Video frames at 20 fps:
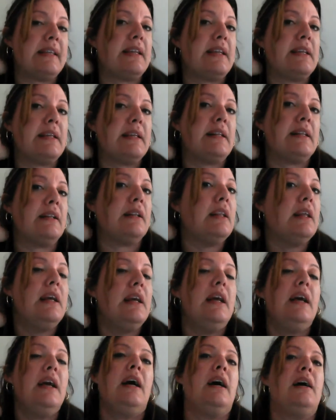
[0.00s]
and
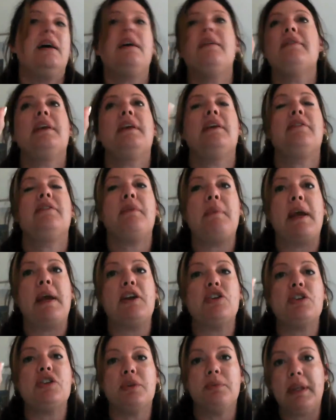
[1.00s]
the
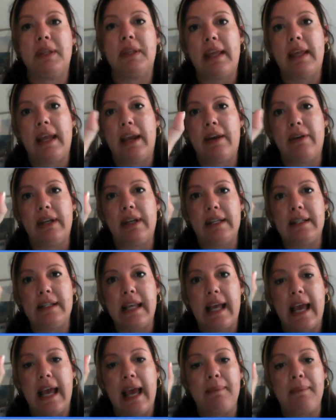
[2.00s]
information will be there in a
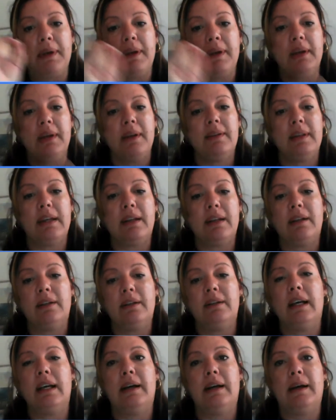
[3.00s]
tab
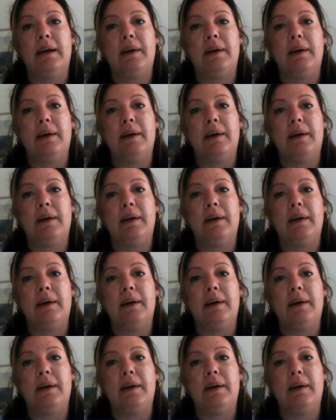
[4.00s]
that'll